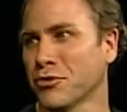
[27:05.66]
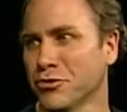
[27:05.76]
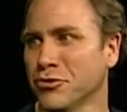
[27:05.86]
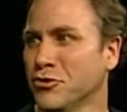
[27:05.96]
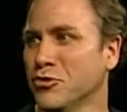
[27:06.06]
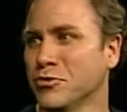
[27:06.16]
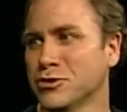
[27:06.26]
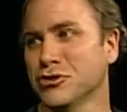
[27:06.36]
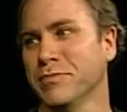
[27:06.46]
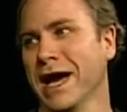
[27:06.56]
through
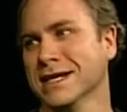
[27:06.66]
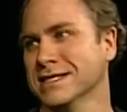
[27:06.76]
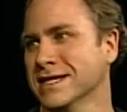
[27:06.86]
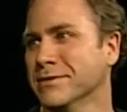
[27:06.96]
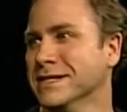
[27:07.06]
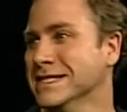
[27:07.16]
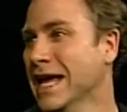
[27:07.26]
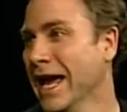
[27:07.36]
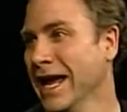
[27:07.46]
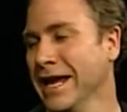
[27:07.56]
two packs of cigarettes a
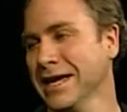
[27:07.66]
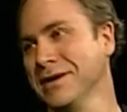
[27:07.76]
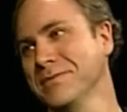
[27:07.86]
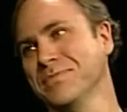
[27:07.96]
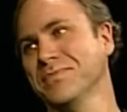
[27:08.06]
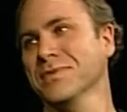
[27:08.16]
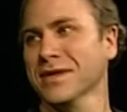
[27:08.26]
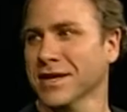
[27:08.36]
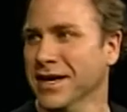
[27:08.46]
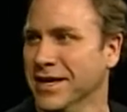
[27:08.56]
day. Yeah, that's
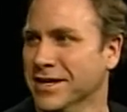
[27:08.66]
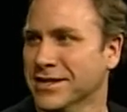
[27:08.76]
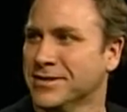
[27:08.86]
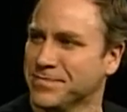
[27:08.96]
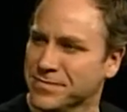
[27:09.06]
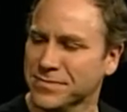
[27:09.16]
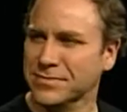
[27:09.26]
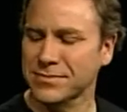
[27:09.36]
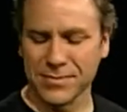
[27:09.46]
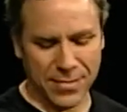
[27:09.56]
not good. And
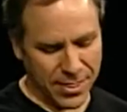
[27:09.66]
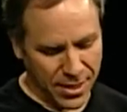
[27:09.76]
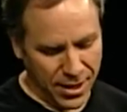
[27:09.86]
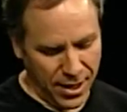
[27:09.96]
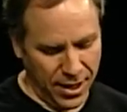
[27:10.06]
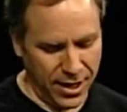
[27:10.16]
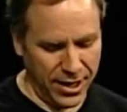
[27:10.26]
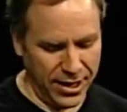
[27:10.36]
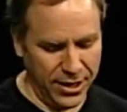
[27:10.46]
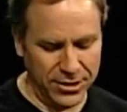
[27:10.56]
uh,
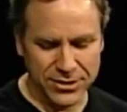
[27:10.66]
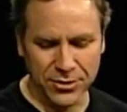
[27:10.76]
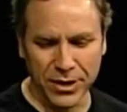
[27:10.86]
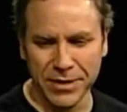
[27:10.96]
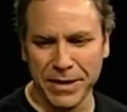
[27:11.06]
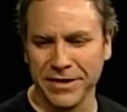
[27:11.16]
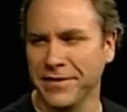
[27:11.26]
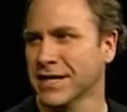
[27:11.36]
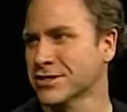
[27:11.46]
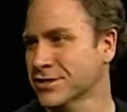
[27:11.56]
and also the way they
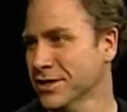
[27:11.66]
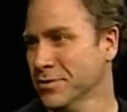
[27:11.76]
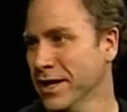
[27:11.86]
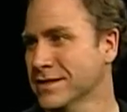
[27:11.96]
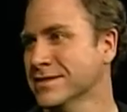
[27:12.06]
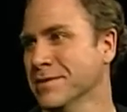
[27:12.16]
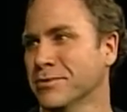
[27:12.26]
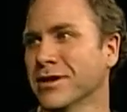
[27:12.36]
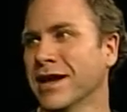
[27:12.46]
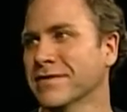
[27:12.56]
manufacture cigarettes. They
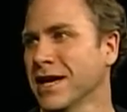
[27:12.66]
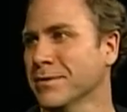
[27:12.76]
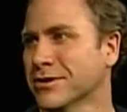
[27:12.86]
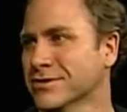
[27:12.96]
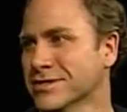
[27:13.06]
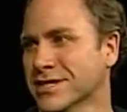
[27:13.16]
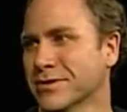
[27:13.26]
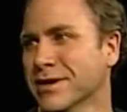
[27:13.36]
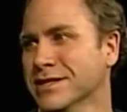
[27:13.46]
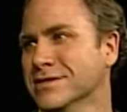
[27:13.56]
put a lot of chemicals in
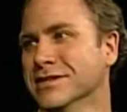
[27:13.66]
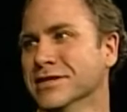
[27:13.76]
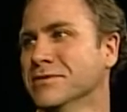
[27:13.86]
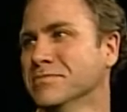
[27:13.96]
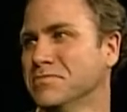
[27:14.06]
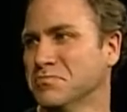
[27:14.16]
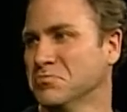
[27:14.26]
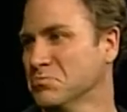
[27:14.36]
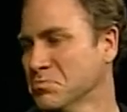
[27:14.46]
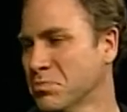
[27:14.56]
cigarettes that
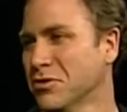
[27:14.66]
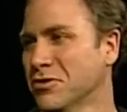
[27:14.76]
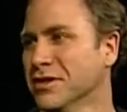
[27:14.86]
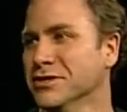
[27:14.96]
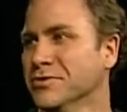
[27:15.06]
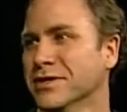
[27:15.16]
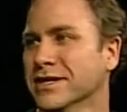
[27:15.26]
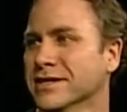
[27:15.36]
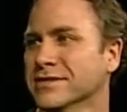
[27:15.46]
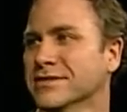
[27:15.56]
burn and do
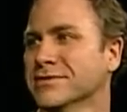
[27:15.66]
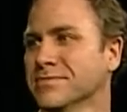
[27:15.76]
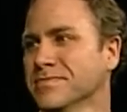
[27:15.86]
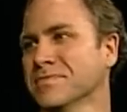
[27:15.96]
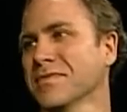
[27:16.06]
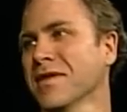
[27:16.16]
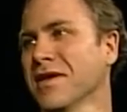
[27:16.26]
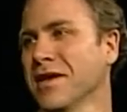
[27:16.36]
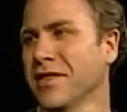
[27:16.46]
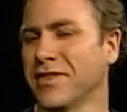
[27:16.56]
things mm-hmm.
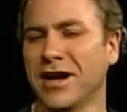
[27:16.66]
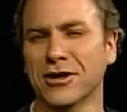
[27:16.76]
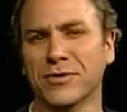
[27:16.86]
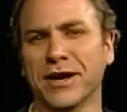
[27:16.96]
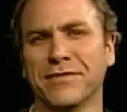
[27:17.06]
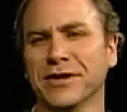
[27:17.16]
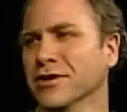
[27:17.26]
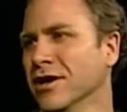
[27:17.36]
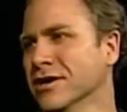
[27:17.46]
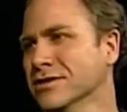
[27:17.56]
that aren't great for your
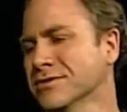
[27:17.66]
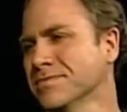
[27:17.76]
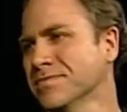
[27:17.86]
lungs.